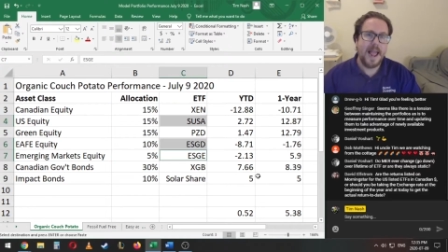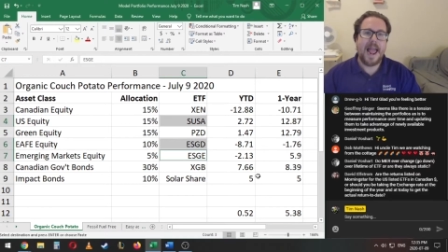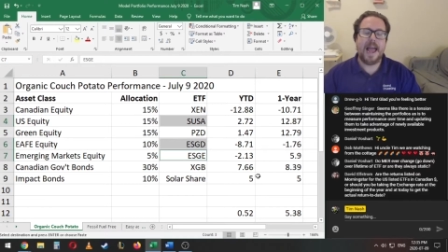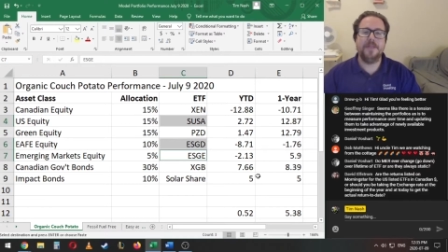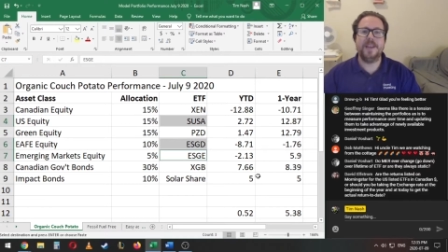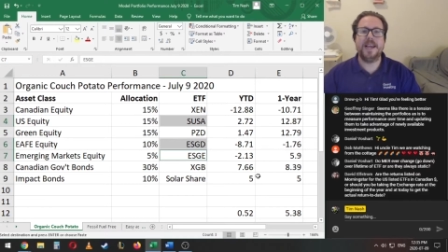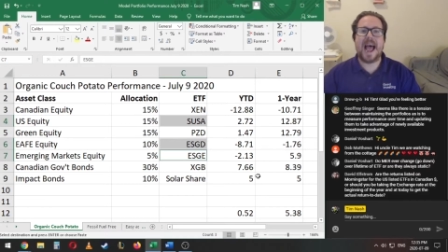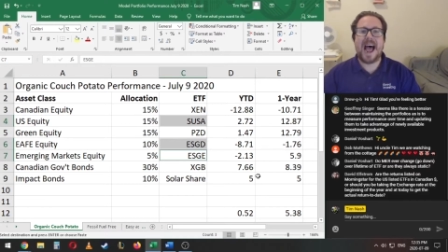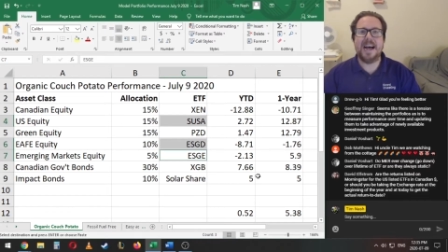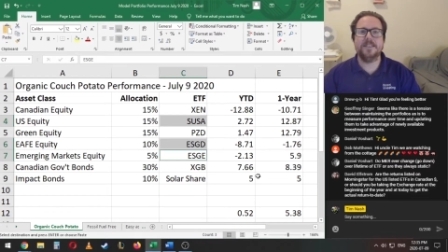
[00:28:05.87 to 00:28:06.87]
and that
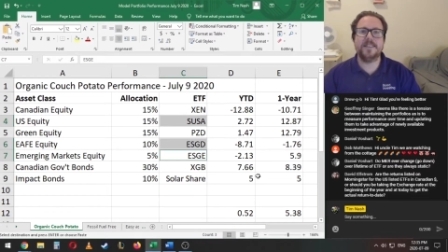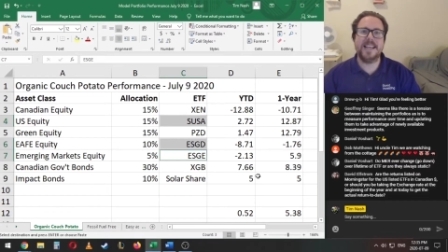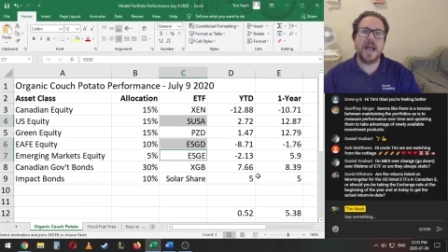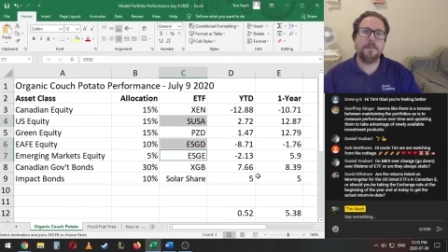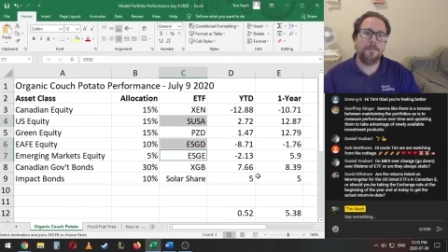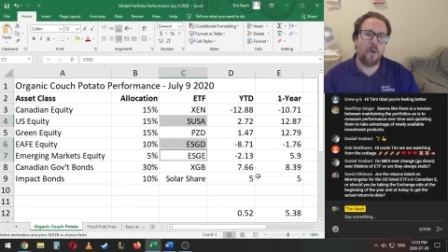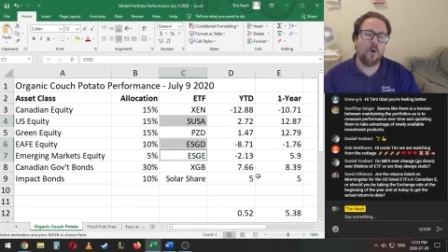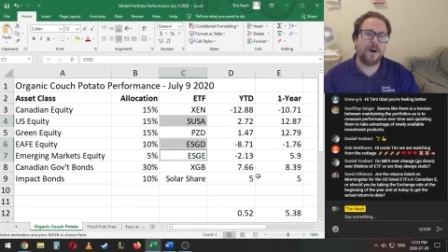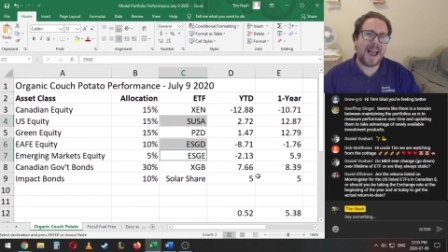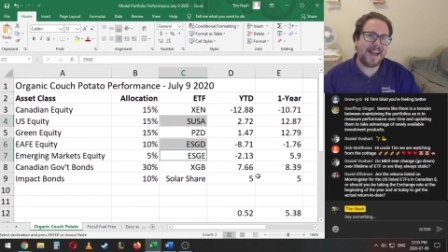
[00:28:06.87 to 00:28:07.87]
as they get
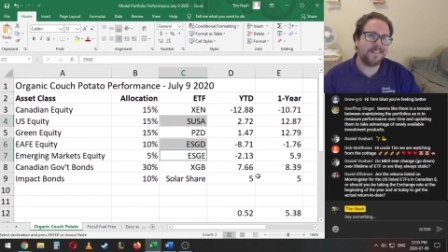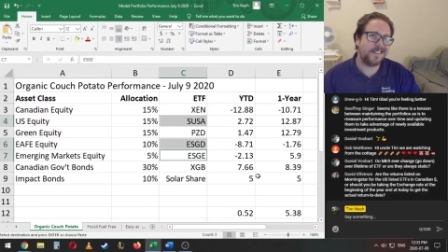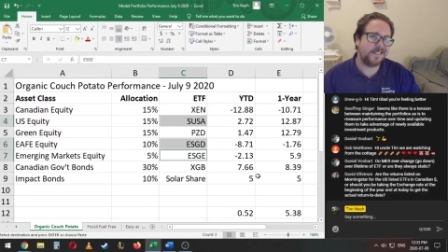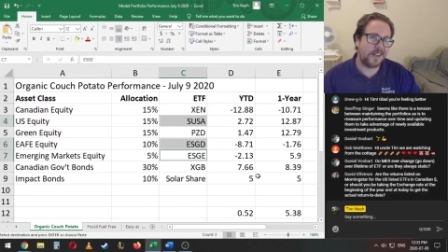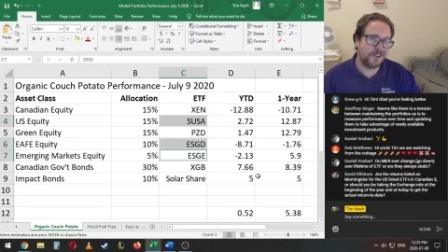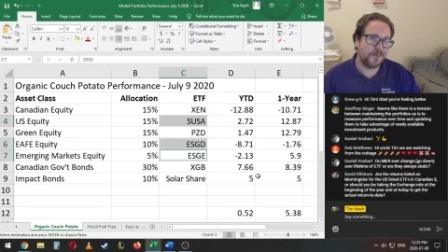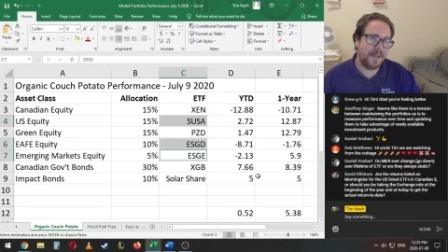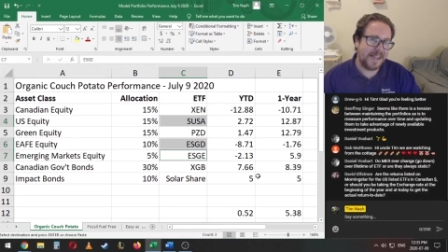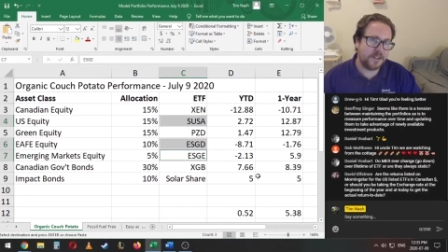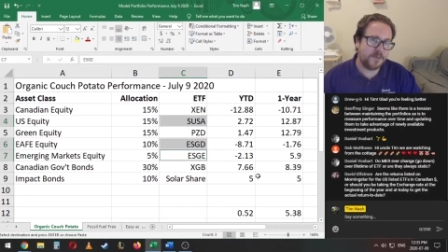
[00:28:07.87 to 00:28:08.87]
more assets under
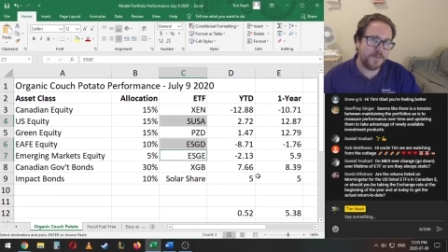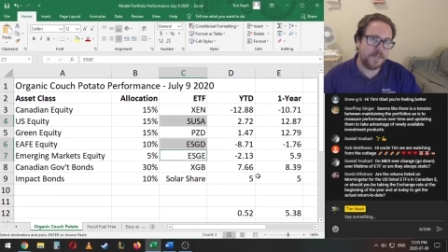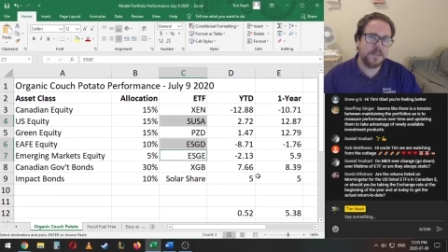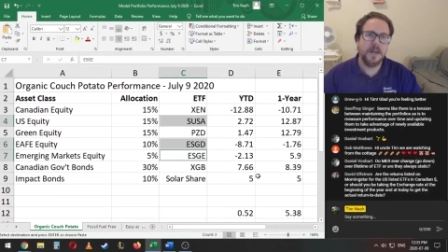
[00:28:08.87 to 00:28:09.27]
management,